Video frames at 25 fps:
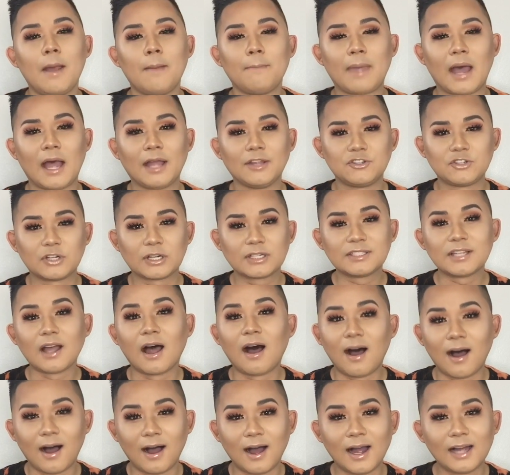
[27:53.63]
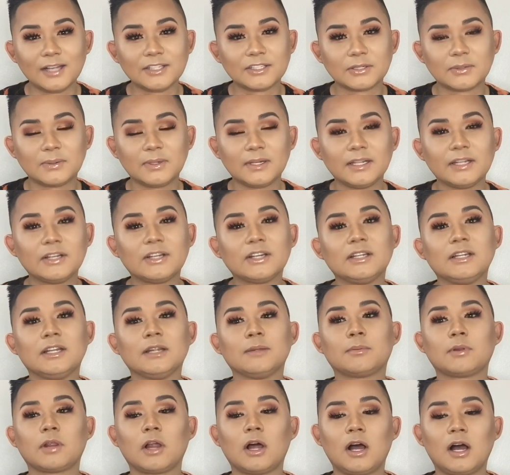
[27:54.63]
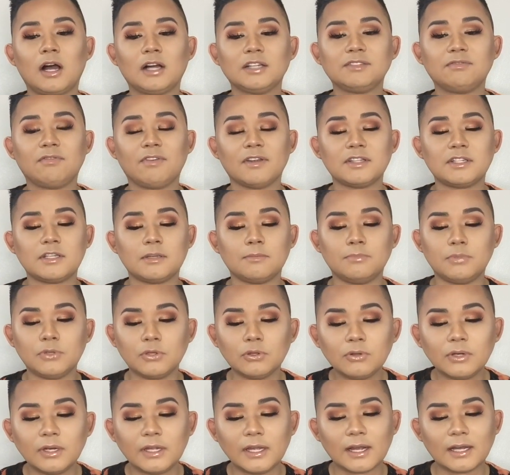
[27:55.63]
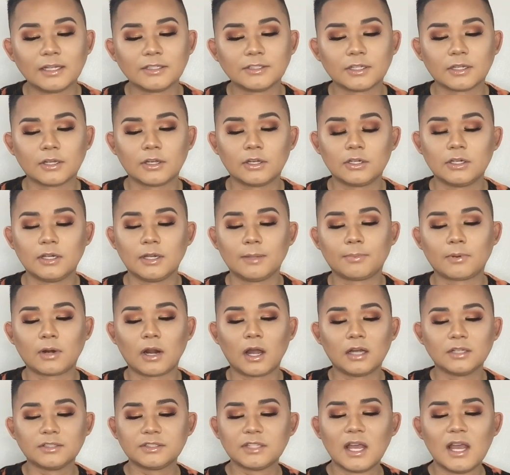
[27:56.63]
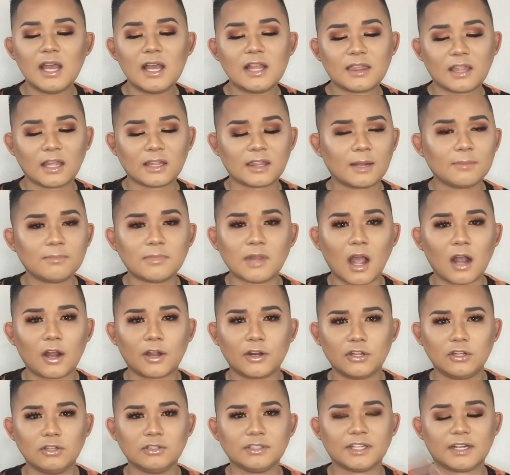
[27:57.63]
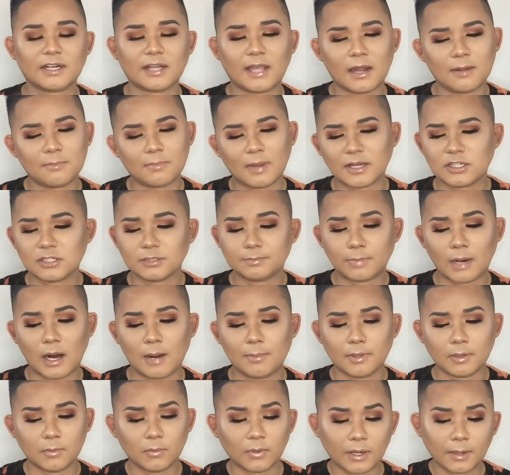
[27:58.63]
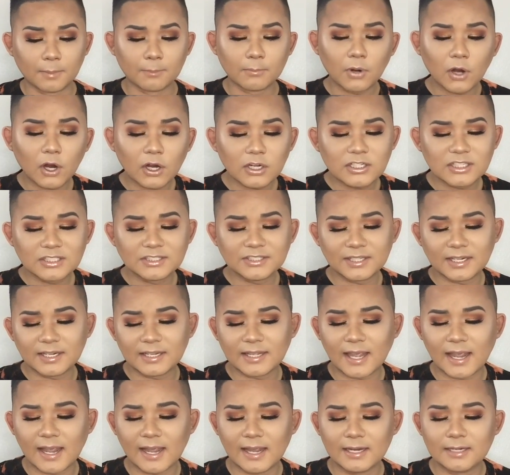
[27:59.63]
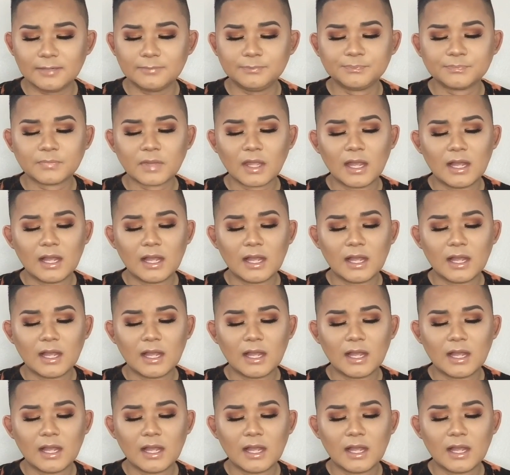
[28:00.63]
Patrick Ta has a really good lip gloss. Fenty Beauty has a good lip gloss. Not that I'm not going to use it again, but I just probably wouldn't purchase it again.